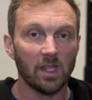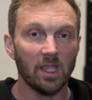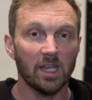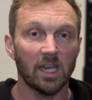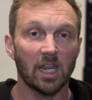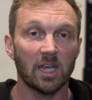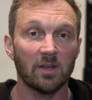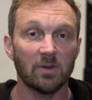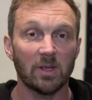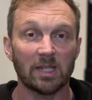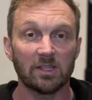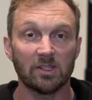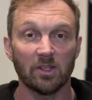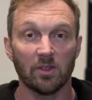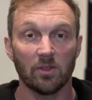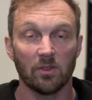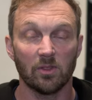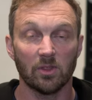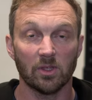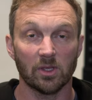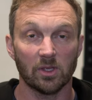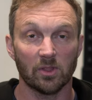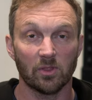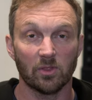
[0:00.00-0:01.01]
And then you had the
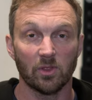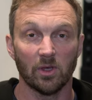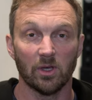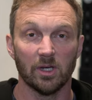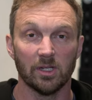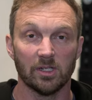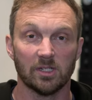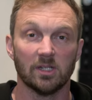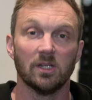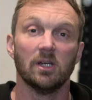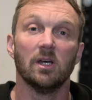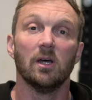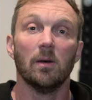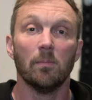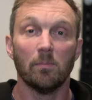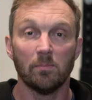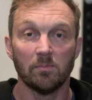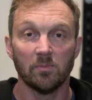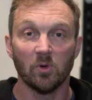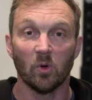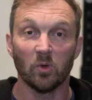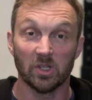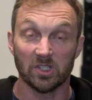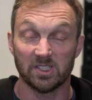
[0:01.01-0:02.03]
third,
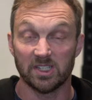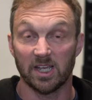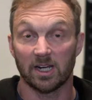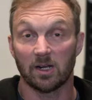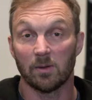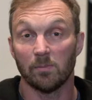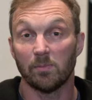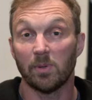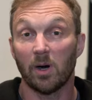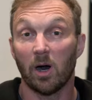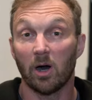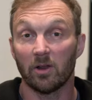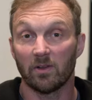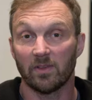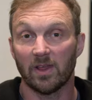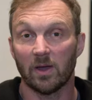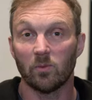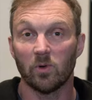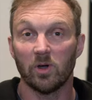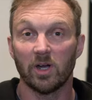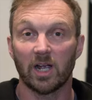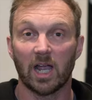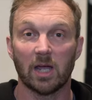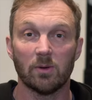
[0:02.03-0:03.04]
or the second part of
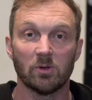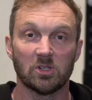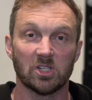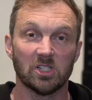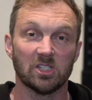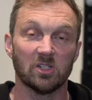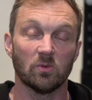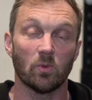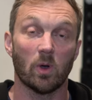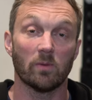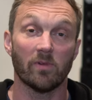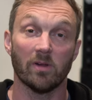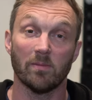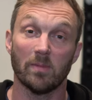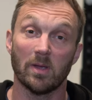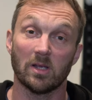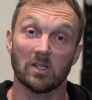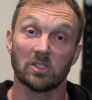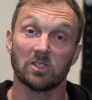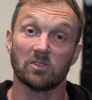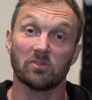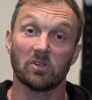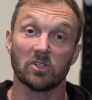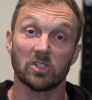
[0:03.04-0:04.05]
that workout, which is the one that
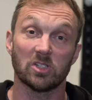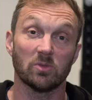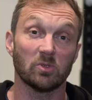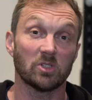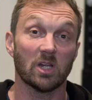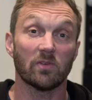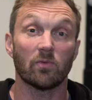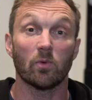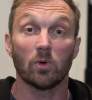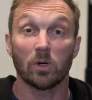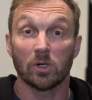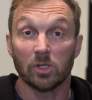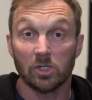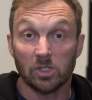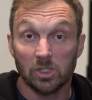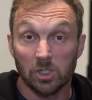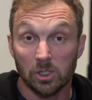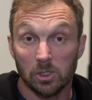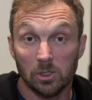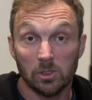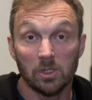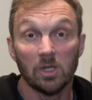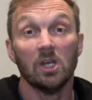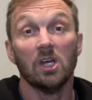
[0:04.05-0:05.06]
max thruster, which everyone could
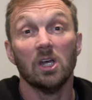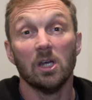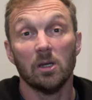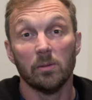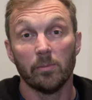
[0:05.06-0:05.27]
do,